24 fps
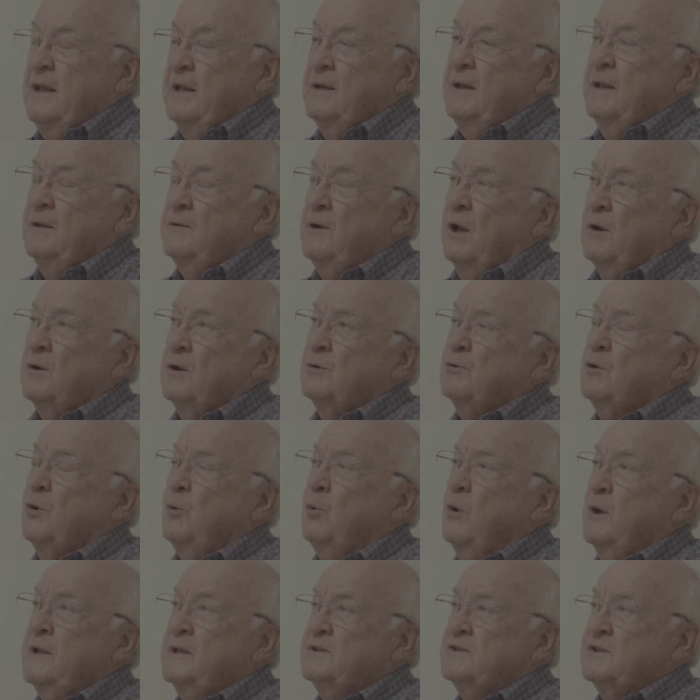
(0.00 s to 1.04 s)
And then on
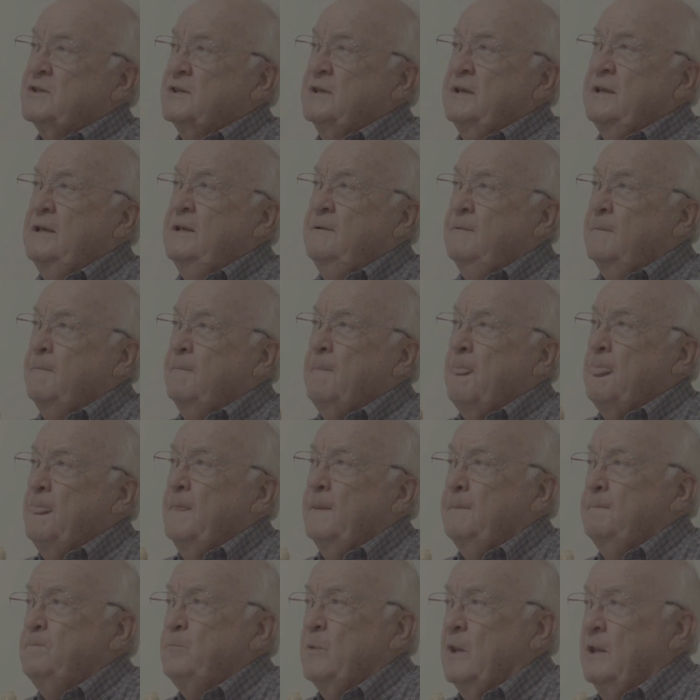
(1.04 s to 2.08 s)
Quincy,
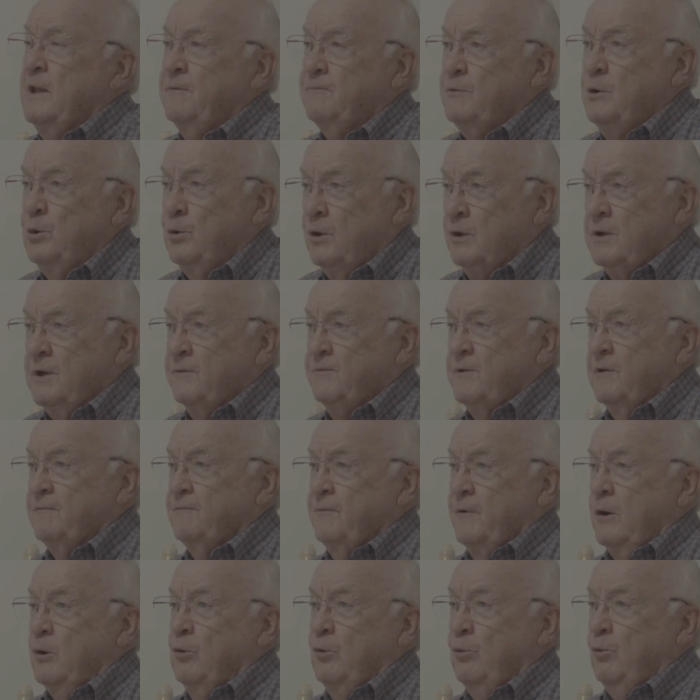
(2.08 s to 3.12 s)
if you look at the
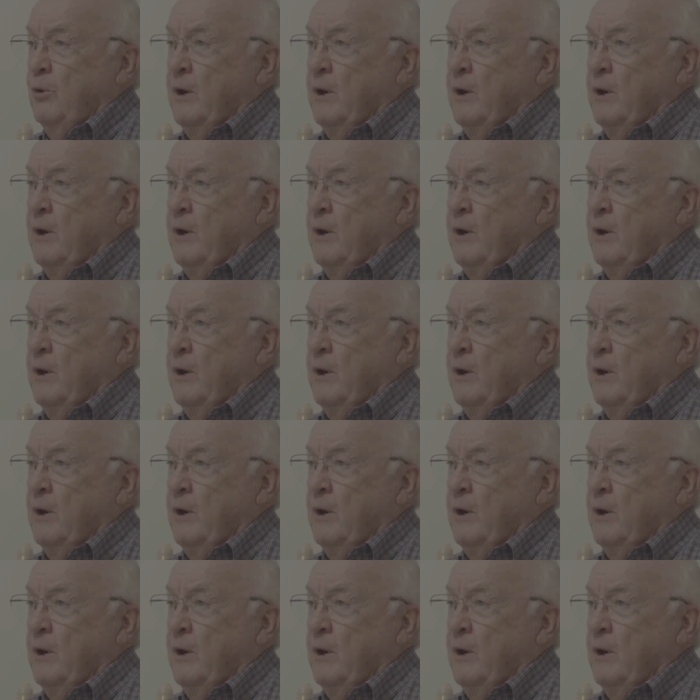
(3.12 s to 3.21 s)
phone